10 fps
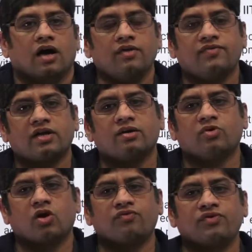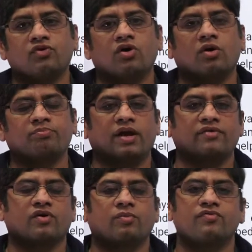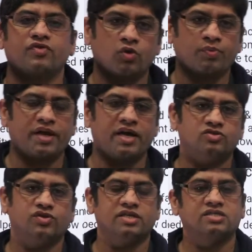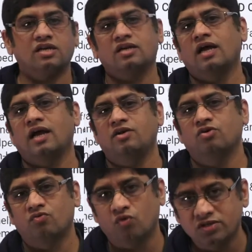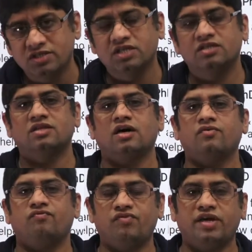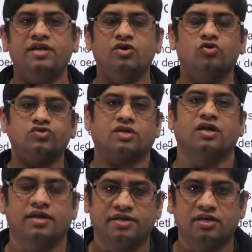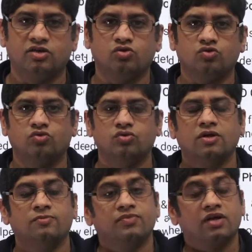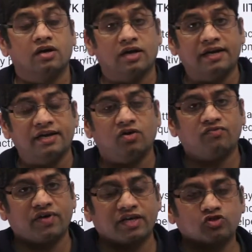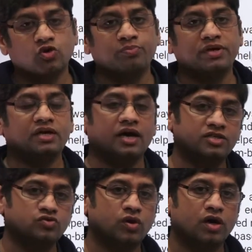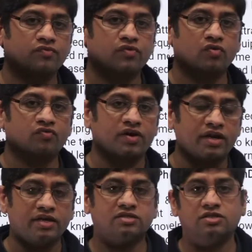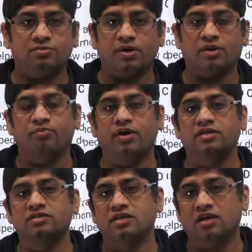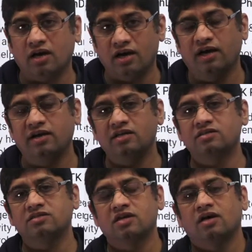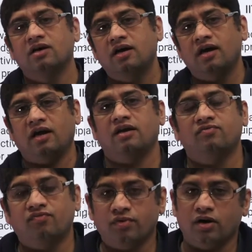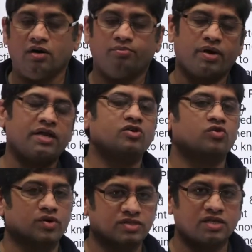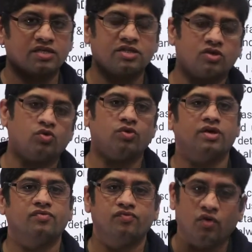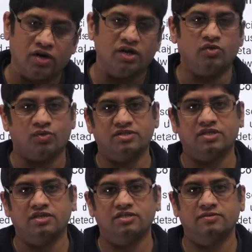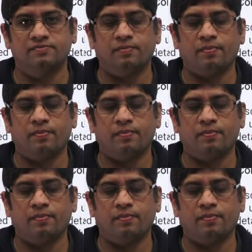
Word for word: I welcome all of you on platform of YourPedia education and you are watching the videos related to writing of SOP, SOR for various departments in IITs and uh, many universities including foreign universities.